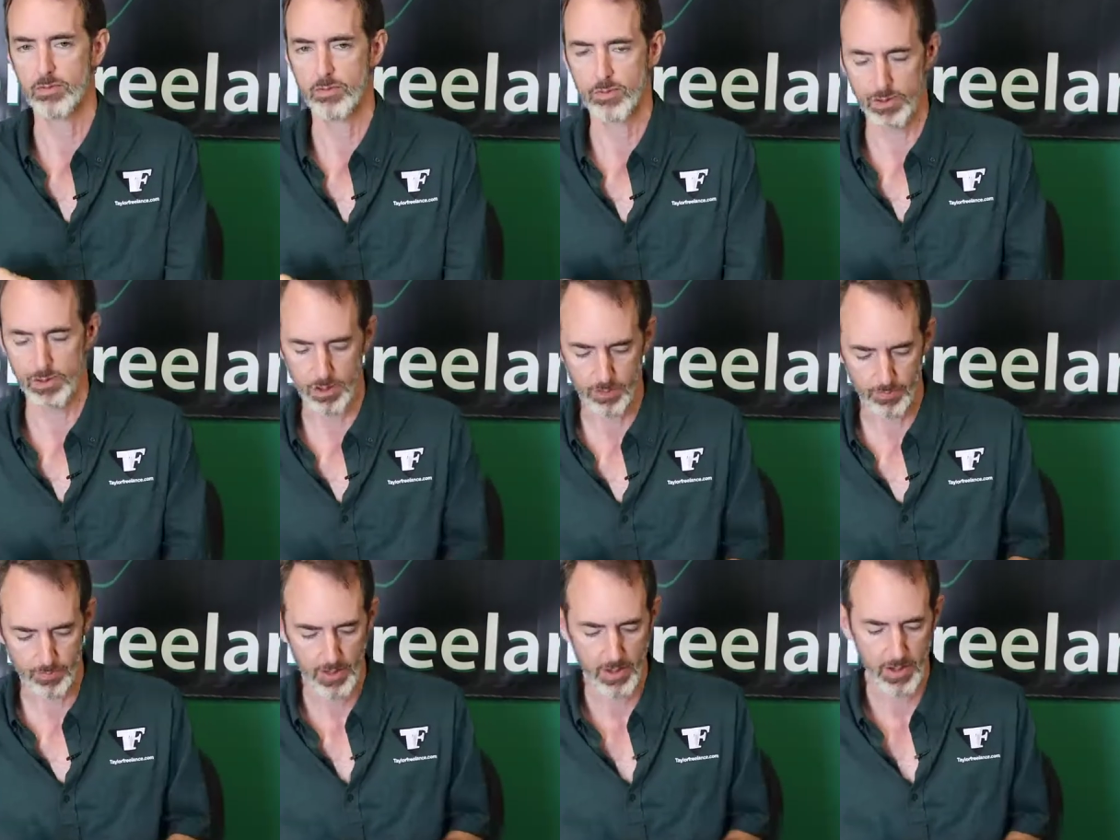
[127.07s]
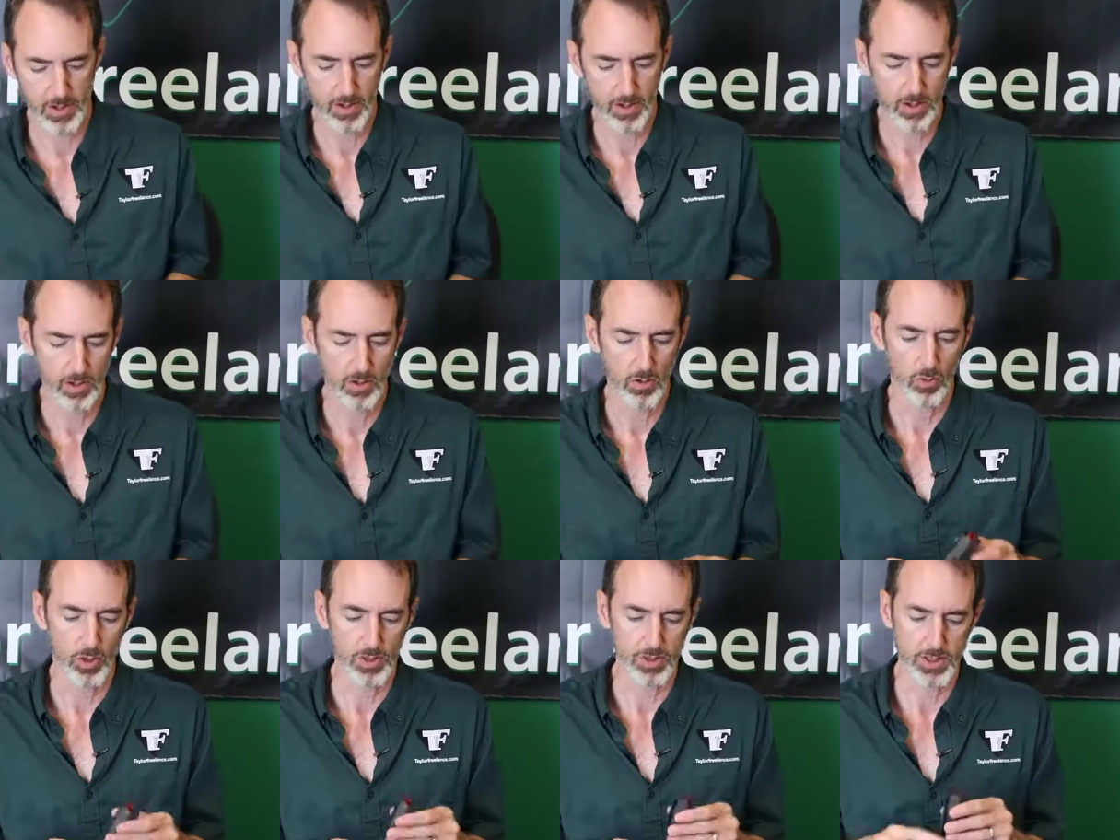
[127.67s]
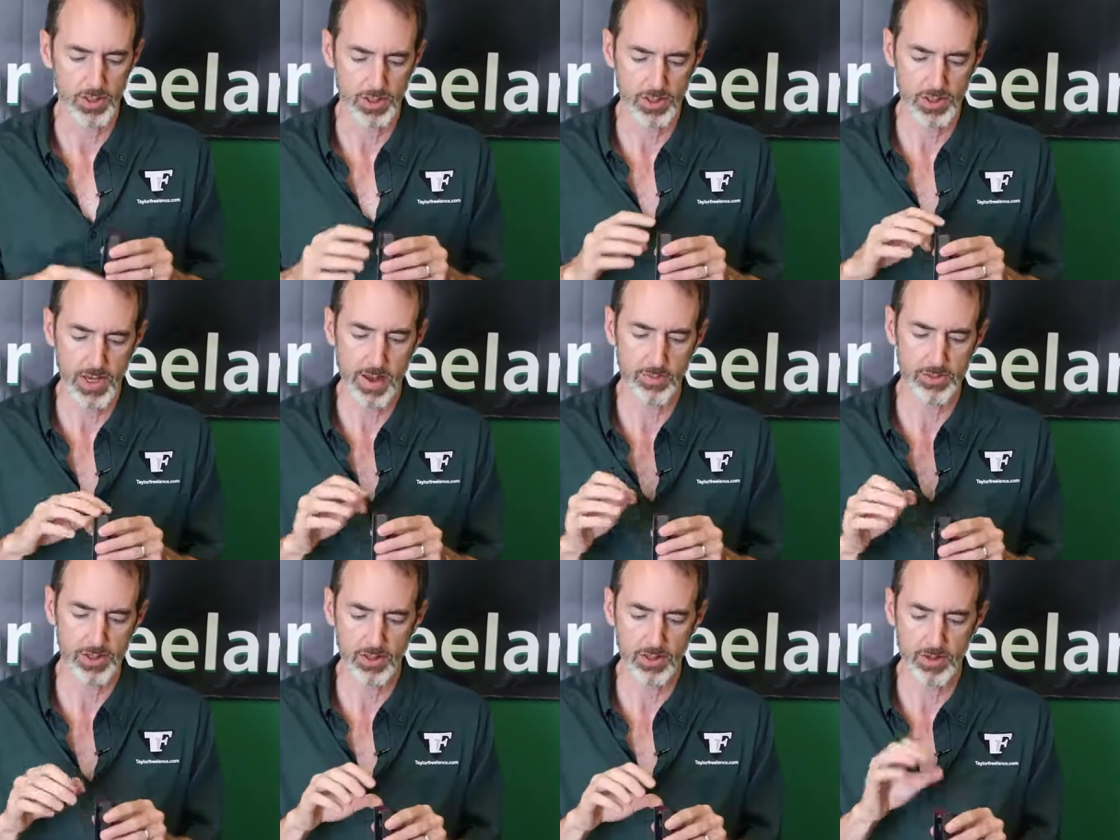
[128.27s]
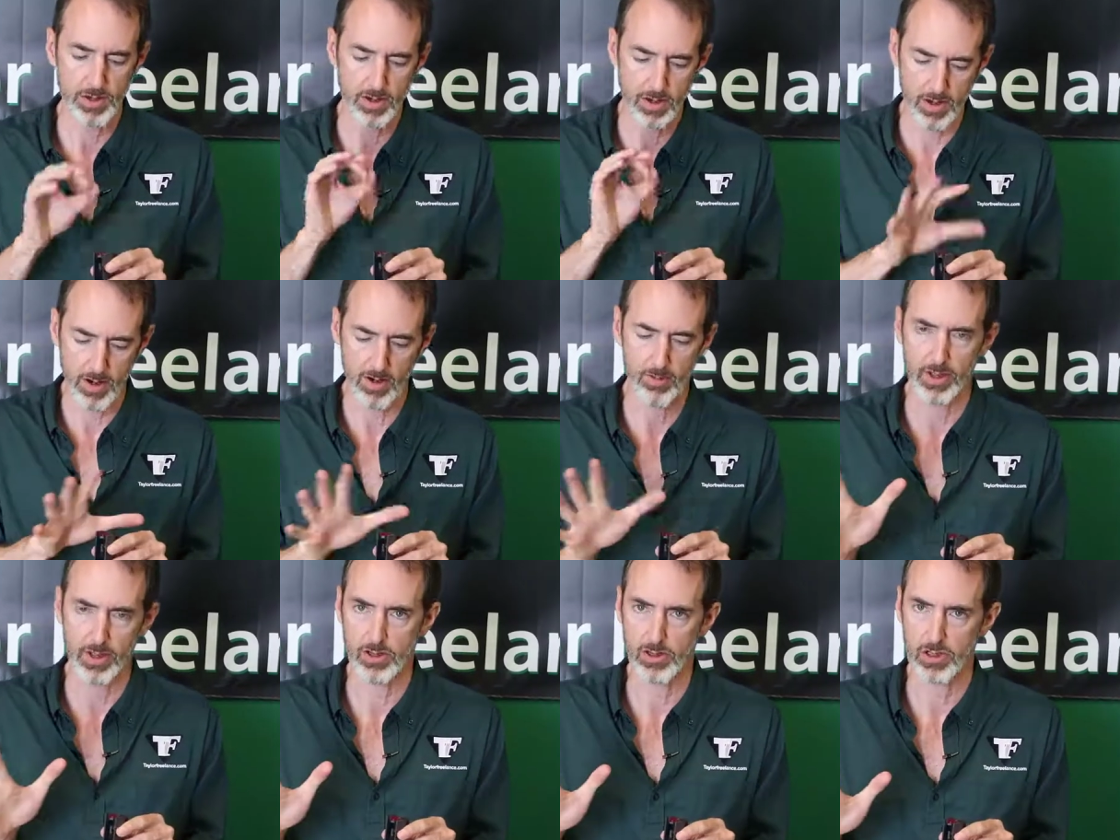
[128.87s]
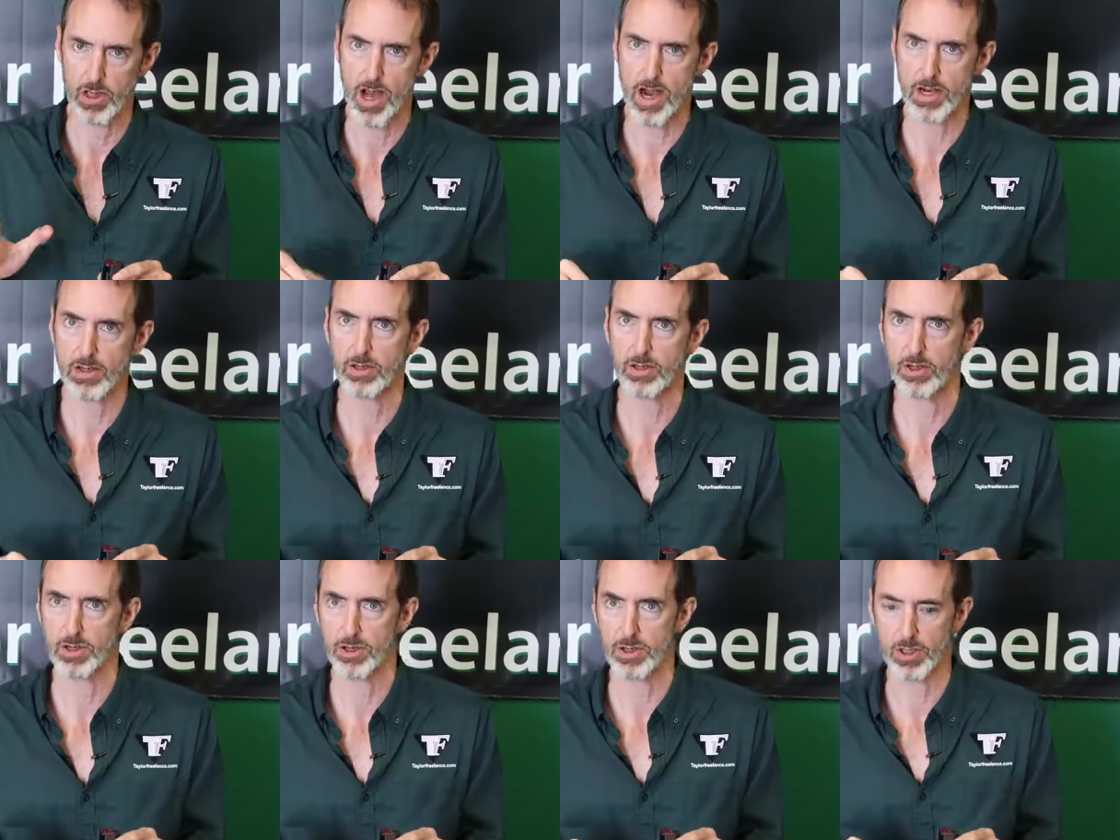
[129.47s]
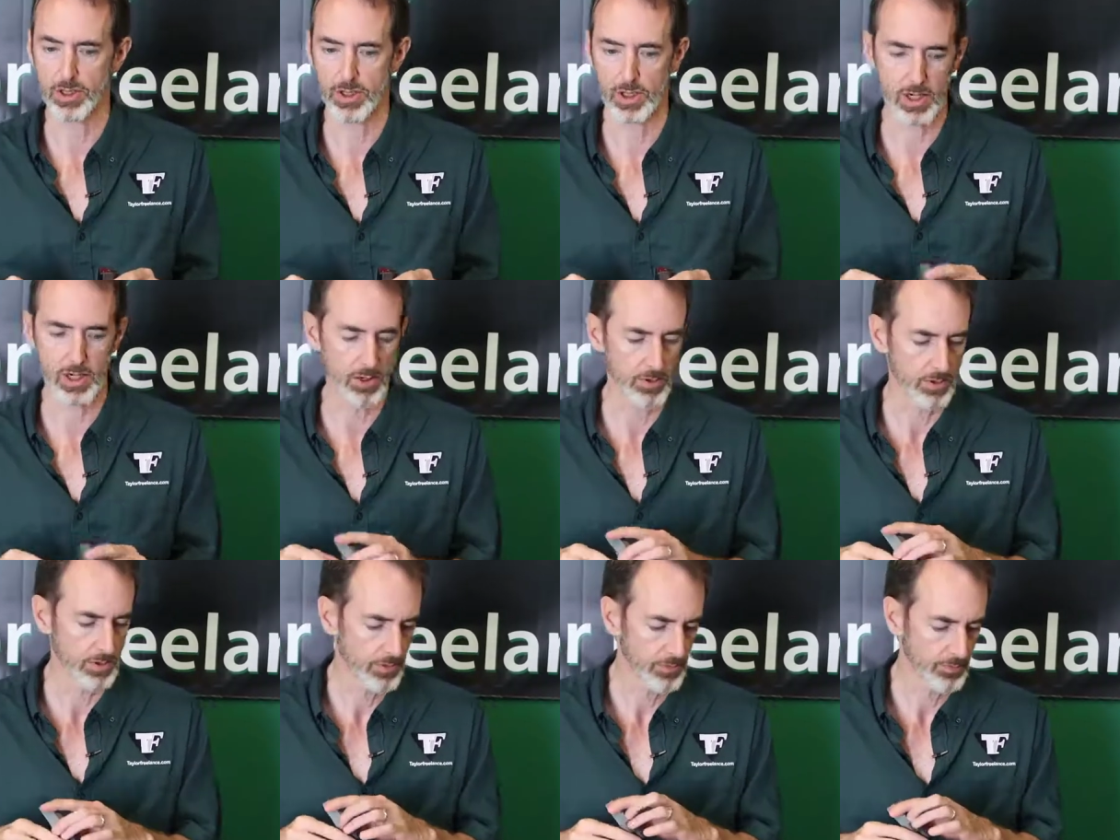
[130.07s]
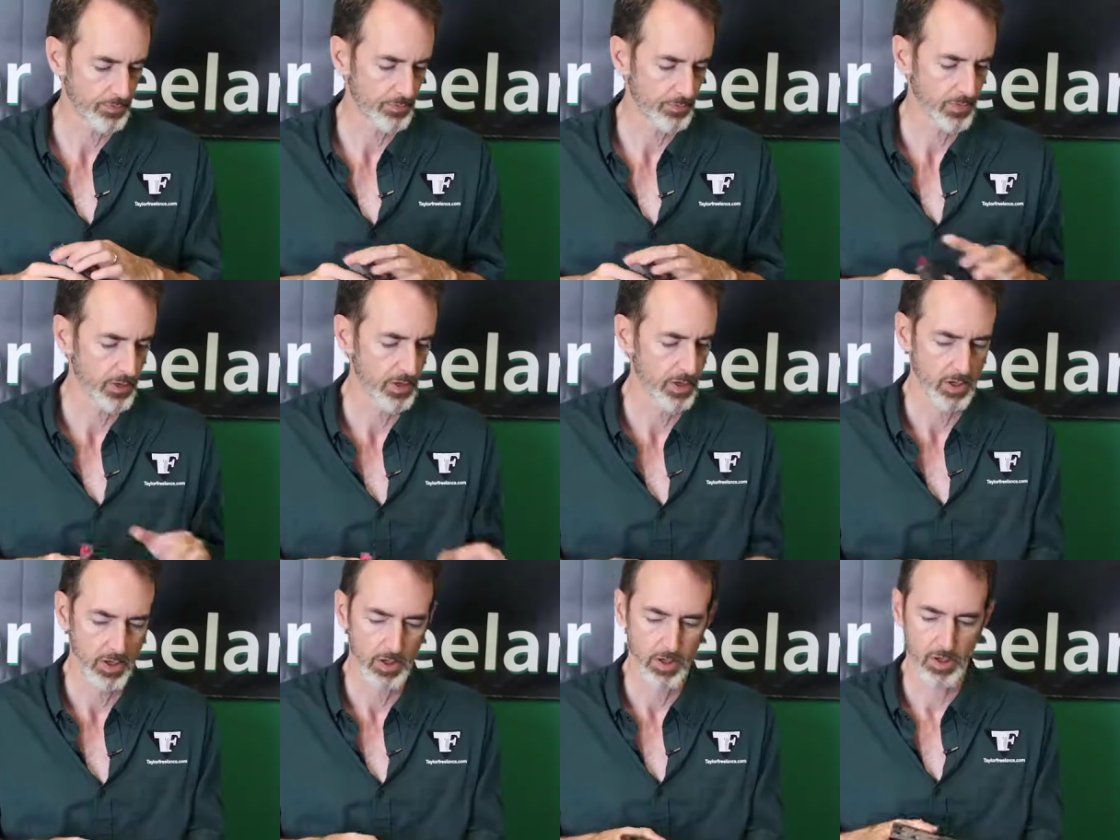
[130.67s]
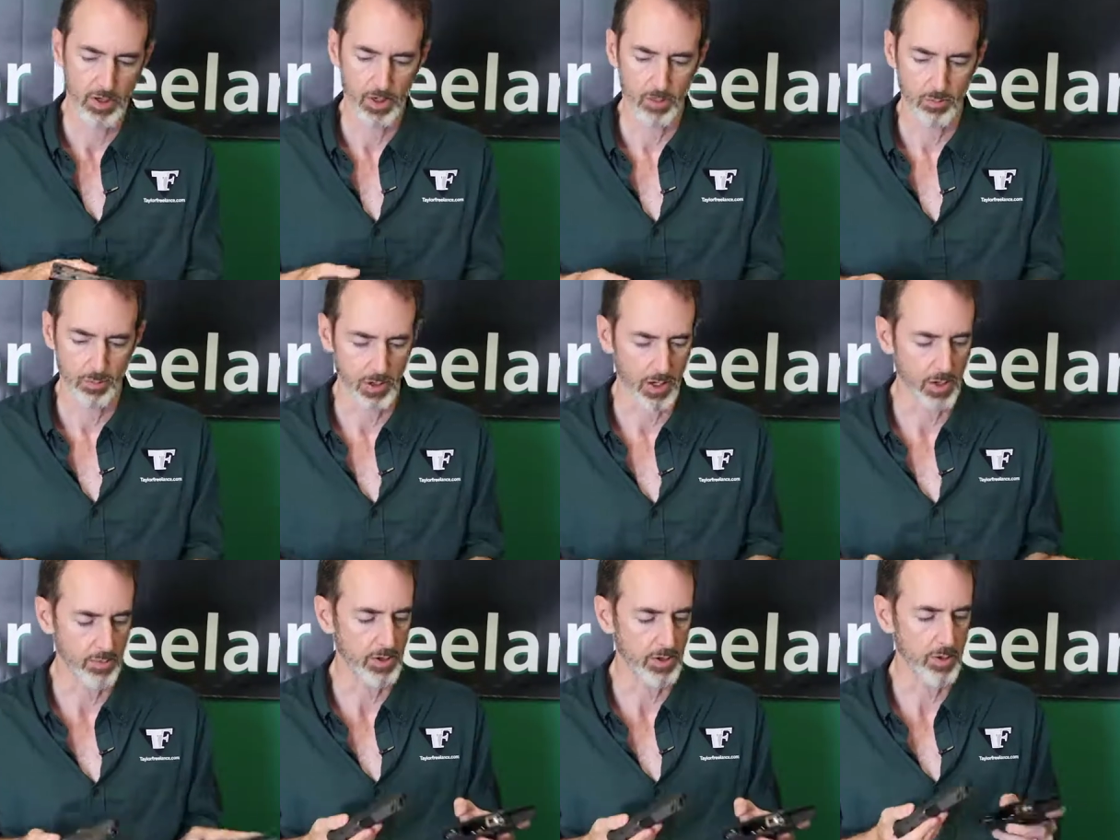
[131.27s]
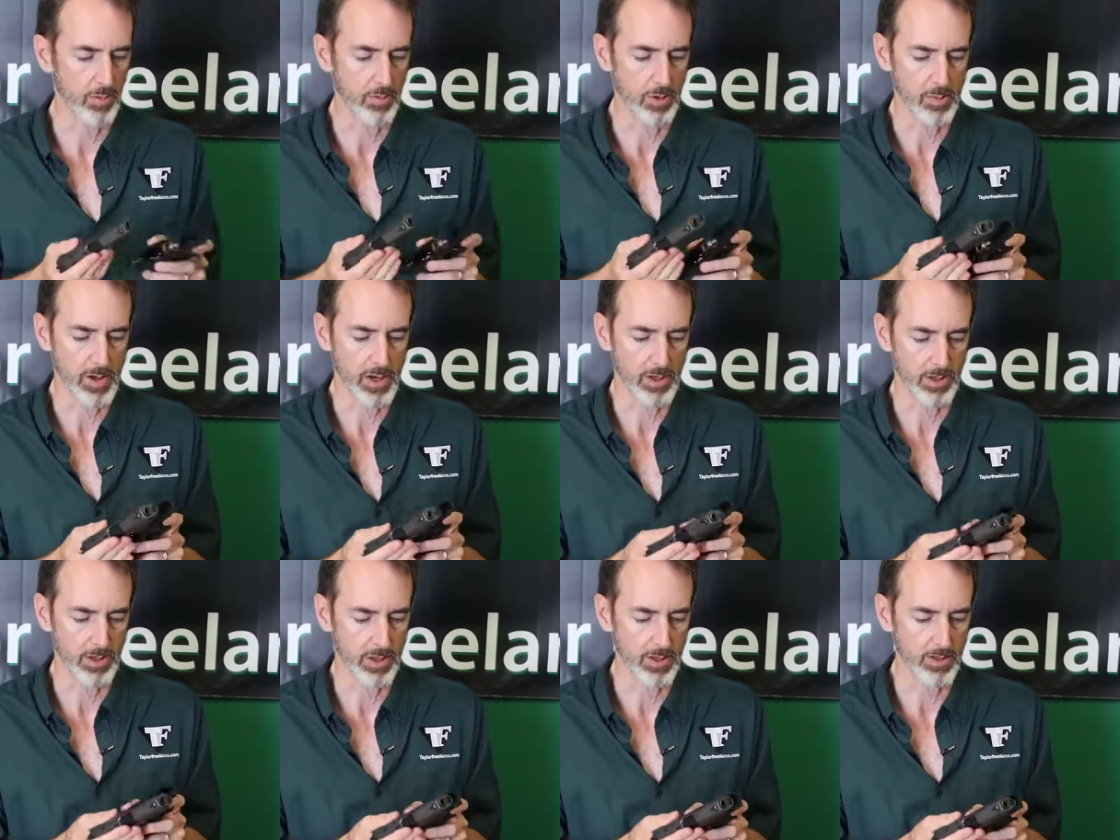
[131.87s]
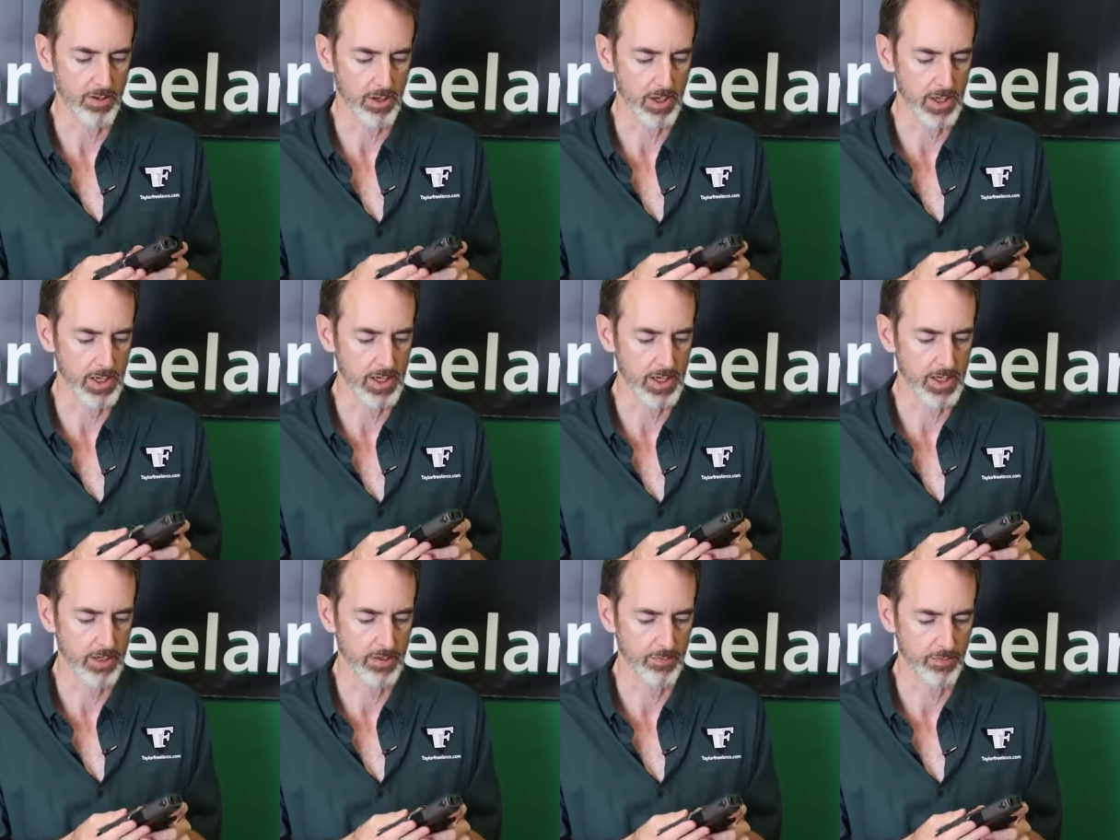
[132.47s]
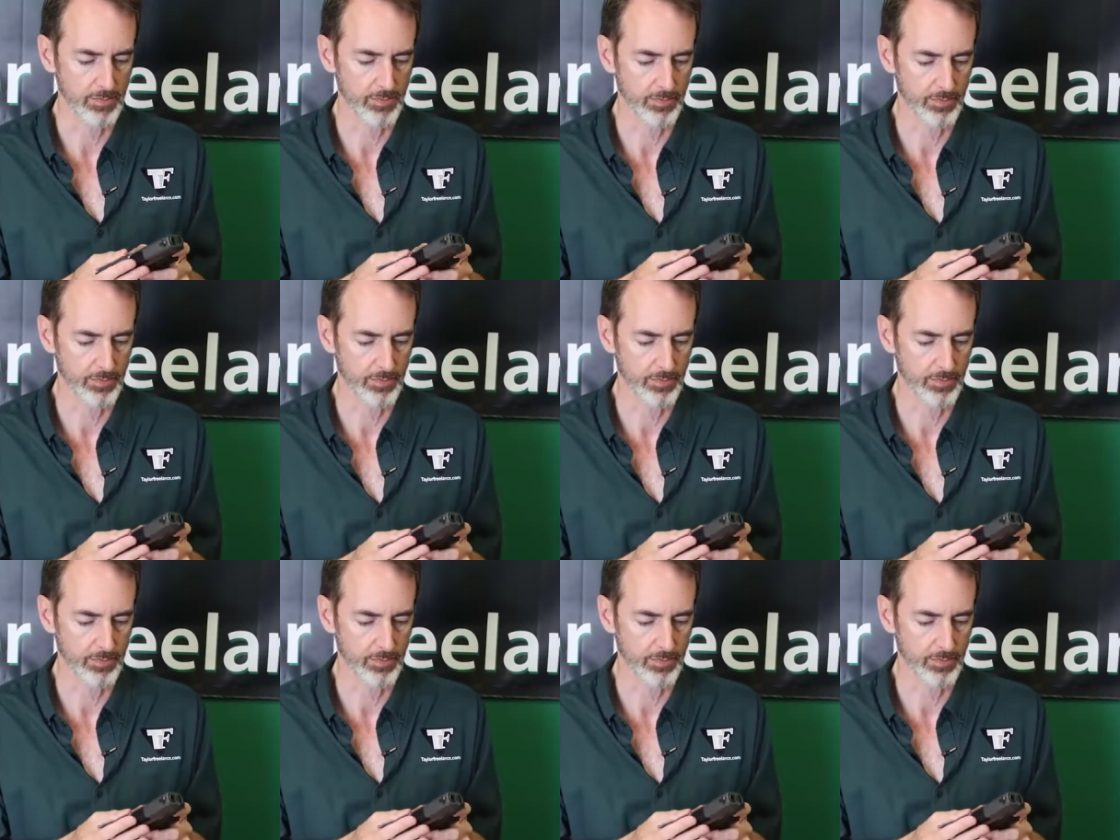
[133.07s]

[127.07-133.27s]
So once it snaps in there, everything's locked and you're good to go. Put Humpty Dumpty back together again.